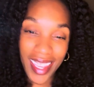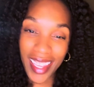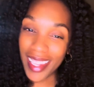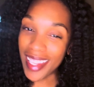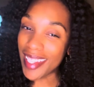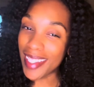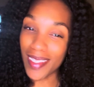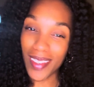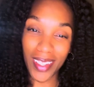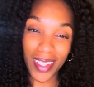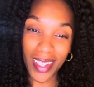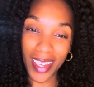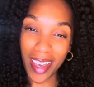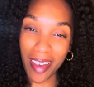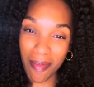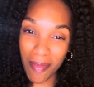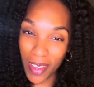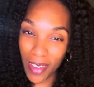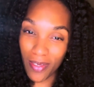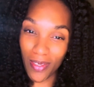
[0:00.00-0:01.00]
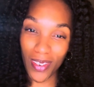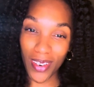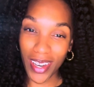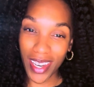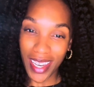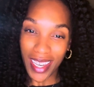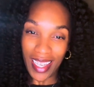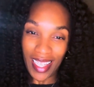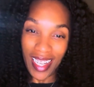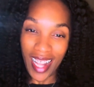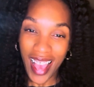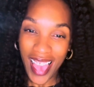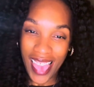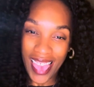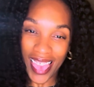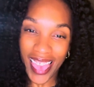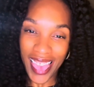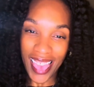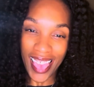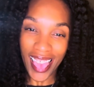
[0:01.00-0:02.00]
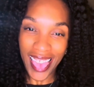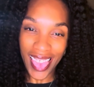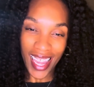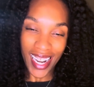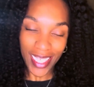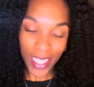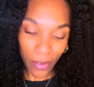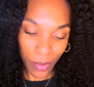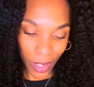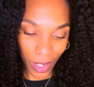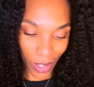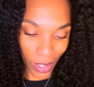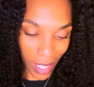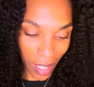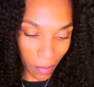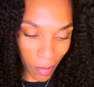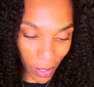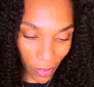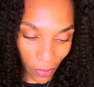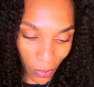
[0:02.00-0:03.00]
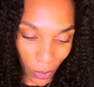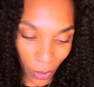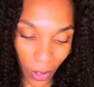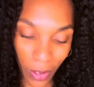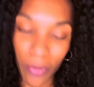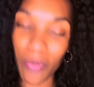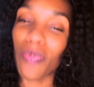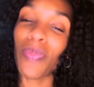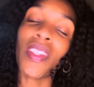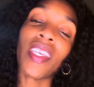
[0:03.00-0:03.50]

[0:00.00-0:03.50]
that's all you got me, friend. That's what you got me for.